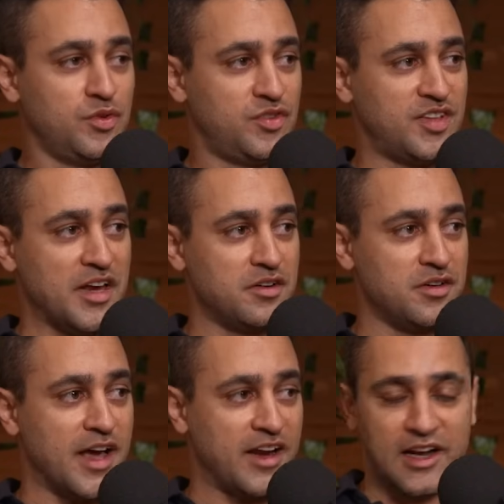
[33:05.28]
sent
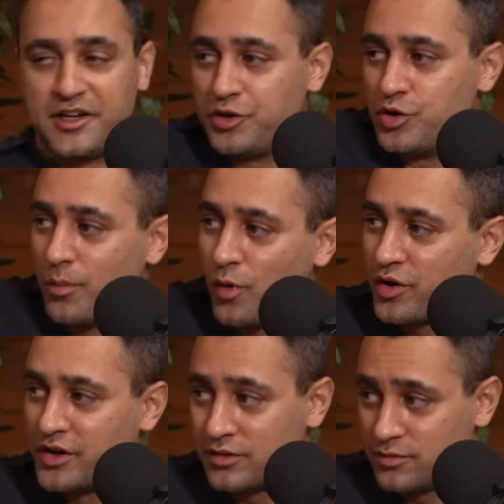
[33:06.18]
directly to your
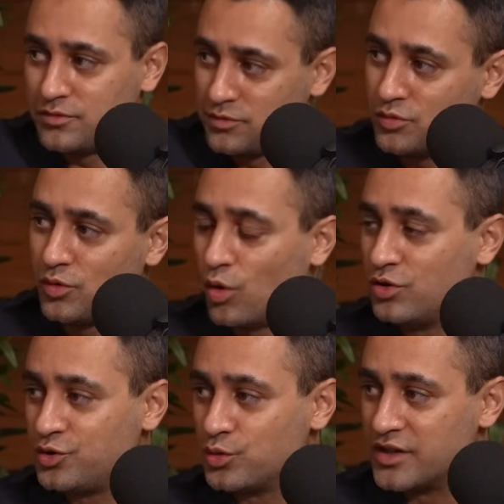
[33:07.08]
pocket all
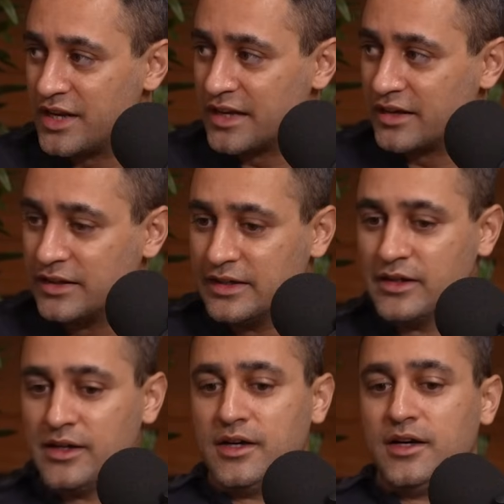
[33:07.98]
through the day,
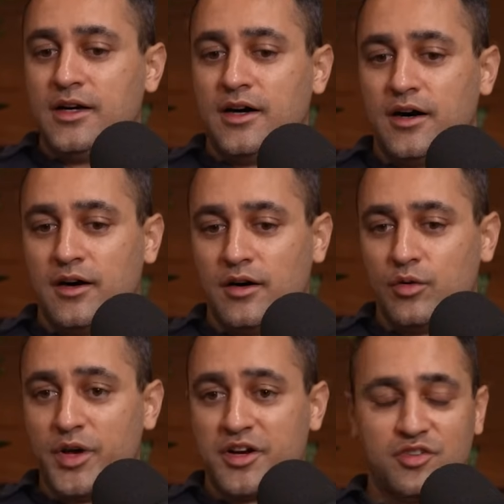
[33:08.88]

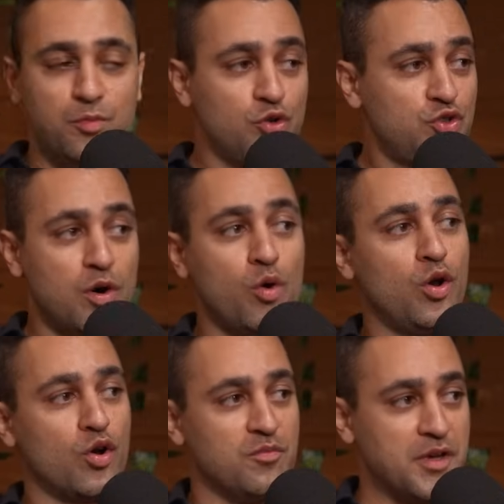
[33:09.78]
we're exposed to a whole
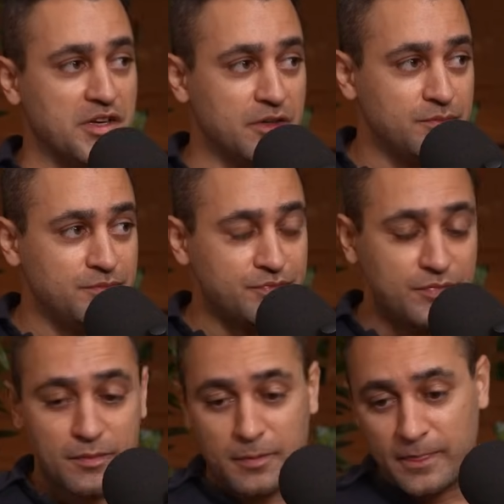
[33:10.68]
lot of media
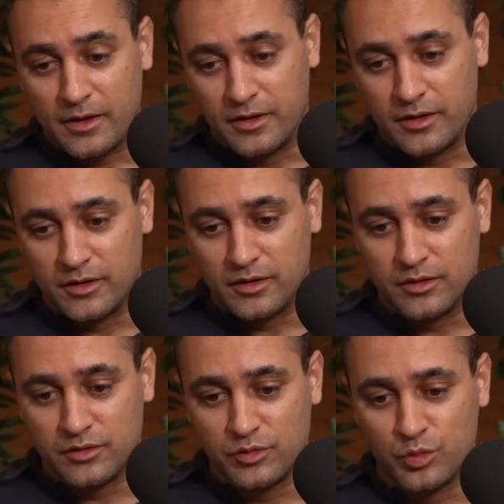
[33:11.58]

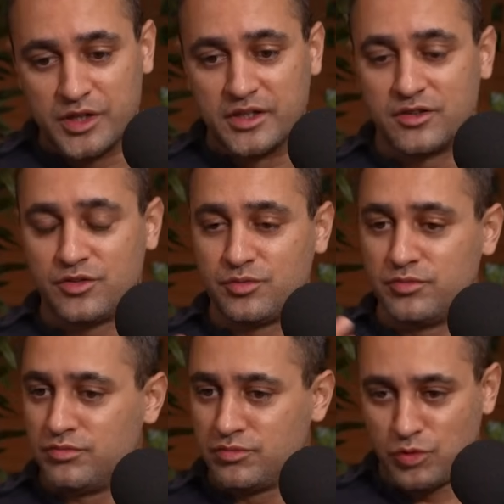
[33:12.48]
with
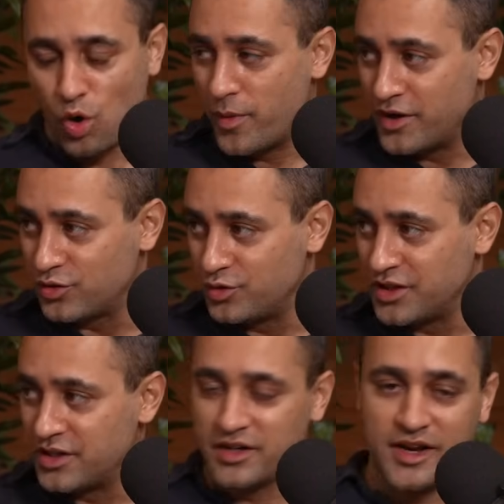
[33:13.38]
comments on
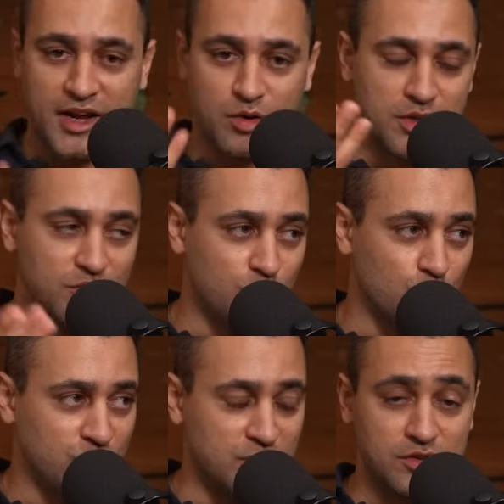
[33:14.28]
the internet, with
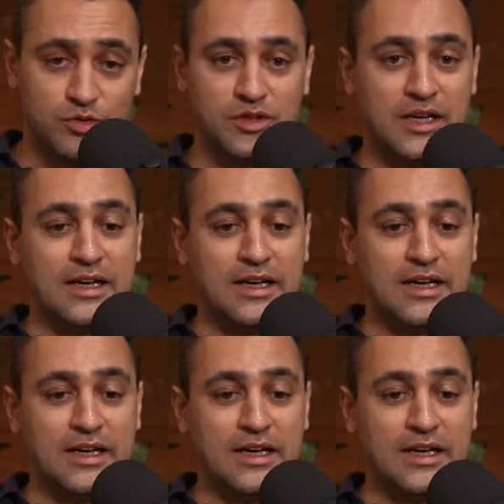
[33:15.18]
sources,